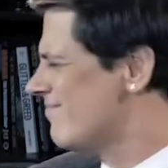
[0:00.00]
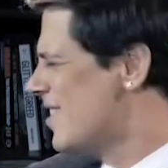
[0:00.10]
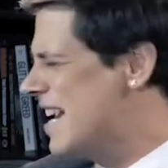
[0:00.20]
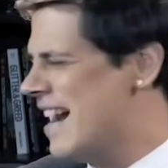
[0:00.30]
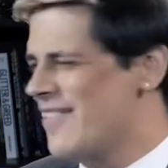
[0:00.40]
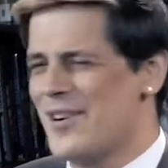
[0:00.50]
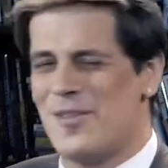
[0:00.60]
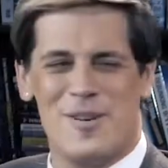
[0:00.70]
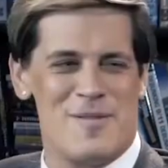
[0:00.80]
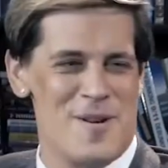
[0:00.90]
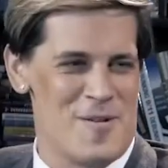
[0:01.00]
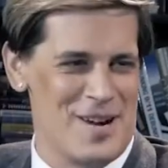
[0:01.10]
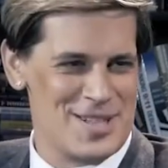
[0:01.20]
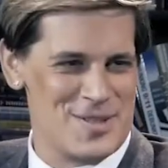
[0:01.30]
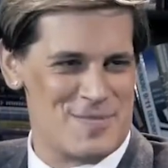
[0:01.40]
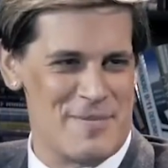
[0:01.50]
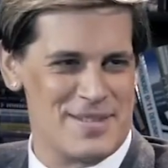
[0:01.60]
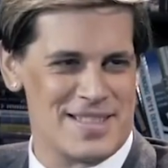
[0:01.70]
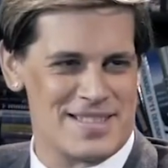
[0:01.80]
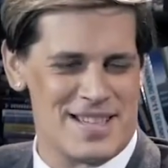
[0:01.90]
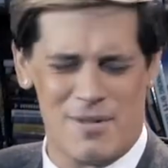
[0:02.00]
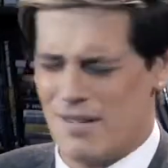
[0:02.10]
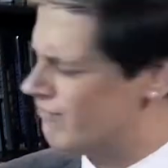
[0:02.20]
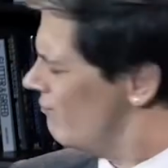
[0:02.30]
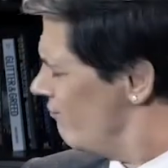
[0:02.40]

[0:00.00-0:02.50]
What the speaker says: and they're calling me a white supremacist, and I'm like,